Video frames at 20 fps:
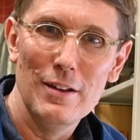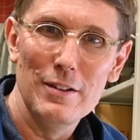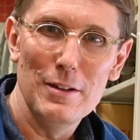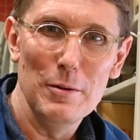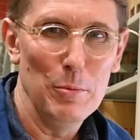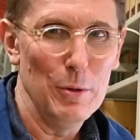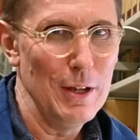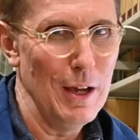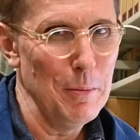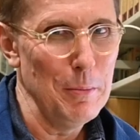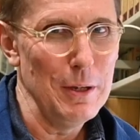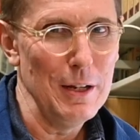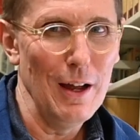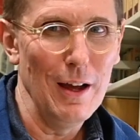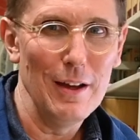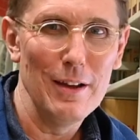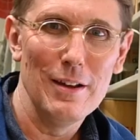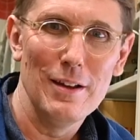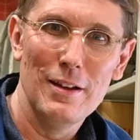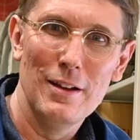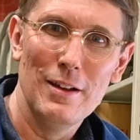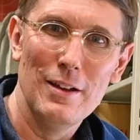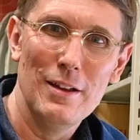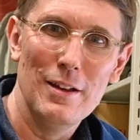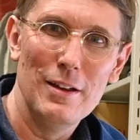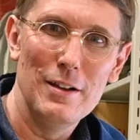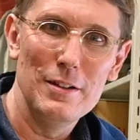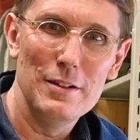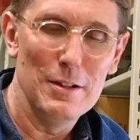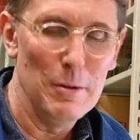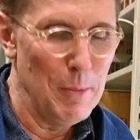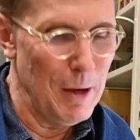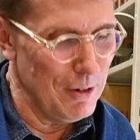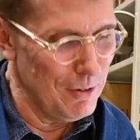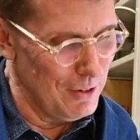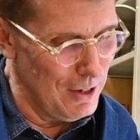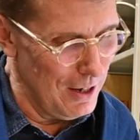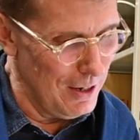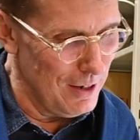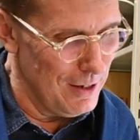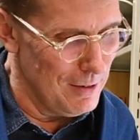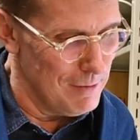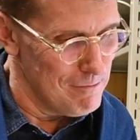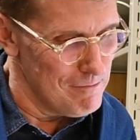demo yaminai, demarudi.